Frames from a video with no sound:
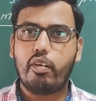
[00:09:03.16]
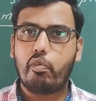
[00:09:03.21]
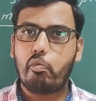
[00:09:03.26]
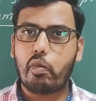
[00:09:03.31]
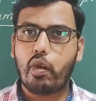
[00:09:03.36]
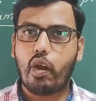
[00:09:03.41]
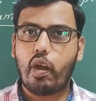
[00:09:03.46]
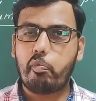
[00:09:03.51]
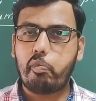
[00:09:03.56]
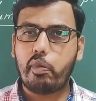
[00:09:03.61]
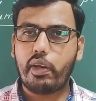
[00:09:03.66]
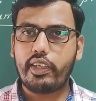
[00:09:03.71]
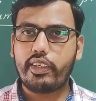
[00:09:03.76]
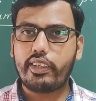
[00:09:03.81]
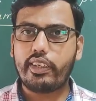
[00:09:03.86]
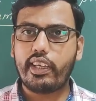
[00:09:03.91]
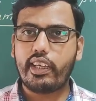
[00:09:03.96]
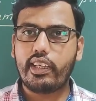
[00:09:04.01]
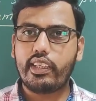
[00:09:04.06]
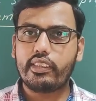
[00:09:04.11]

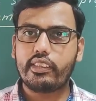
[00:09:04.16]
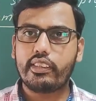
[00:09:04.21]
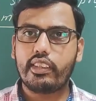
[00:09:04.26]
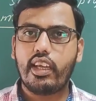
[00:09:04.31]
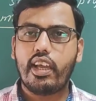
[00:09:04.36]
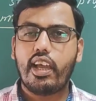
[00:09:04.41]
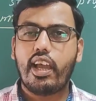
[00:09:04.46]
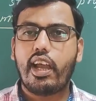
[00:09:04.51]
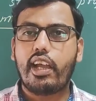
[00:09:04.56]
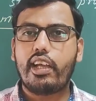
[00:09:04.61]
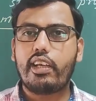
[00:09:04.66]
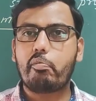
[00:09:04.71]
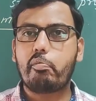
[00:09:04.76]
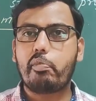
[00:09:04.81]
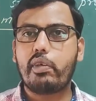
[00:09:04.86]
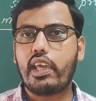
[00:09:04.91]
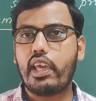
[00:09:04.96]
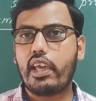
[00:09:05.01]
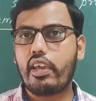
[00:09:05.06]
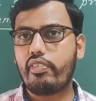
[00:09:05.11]
properties and
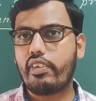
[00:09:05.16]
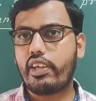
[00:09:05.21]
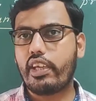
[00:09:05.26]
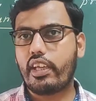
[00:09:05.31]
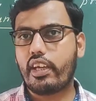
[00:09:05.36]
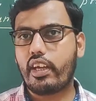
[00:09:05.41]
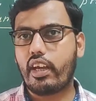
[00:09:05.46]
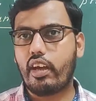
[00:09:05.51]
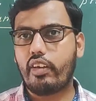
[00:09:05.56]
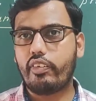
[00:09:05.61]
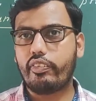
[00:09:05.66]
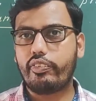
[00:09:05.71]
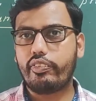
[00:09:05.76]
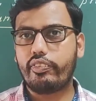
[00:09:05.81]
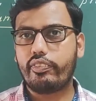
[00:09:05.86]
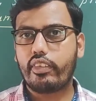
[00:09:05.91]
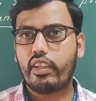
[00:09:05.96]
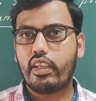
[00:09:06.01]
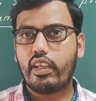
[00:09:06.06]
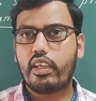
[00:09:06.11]
behavior of
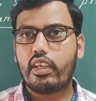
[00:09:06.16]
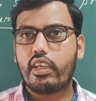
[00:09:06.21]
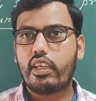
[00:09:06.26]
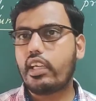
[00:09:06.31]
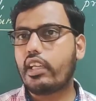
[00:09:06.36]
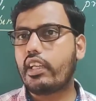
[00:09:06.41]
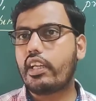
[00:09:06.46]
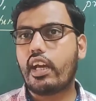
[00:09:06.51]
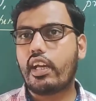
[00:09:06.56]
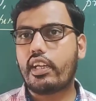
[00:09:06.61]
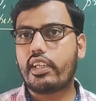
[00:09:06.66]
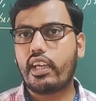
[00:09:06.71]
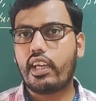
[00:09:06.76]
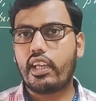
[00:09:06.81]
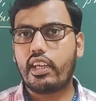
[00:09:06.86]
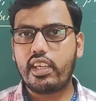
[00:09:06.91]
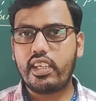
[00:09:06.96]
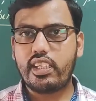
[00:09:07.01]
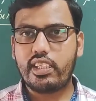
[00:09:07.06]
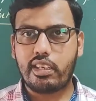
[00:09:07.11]

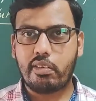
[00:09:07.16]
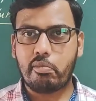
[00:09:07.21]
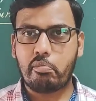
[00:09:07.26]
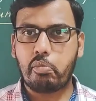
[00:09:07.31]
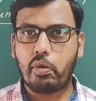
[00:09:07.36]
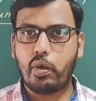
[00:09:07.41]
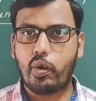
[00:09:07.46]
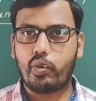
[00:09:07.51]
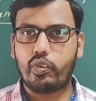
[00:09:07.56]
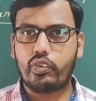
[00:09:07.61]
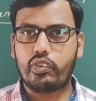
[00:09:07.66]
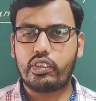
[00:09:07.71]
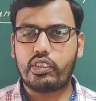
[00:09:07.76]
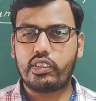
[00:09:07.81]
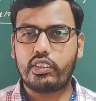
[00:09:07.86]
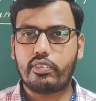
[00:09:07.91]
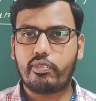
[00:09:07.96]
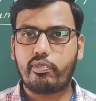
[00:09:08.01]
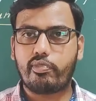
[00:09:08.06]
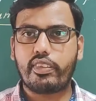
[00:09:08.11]
inorganic compounds.
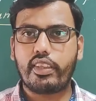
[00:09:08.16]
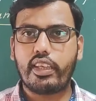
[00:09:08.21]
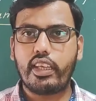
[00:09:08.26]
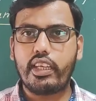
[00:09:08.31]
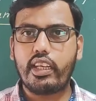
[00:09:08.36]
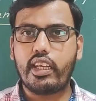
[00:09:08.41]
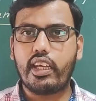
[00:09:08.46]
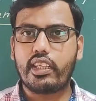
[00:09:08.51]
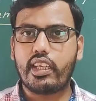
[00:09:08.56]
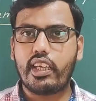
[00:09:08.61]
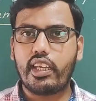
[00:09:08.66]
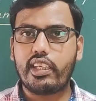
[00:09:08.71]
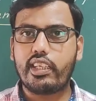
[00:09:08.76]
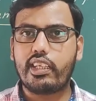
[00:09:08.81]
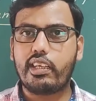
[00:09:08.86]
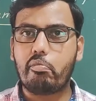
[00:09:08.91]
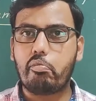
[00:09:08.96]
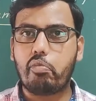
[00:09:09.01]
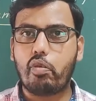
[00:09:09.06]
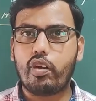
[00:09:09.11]
Inorganic
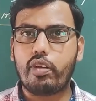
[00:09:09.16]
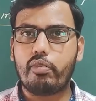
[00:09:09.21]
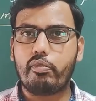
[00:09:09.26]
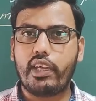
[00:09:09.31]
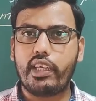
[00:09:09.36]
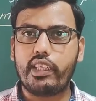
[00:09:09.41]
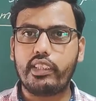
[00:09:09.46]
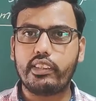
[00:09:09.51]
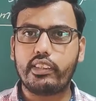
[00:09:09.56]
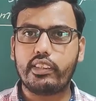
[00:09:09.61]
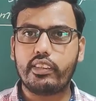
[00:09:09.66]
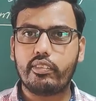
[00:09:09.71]
compound means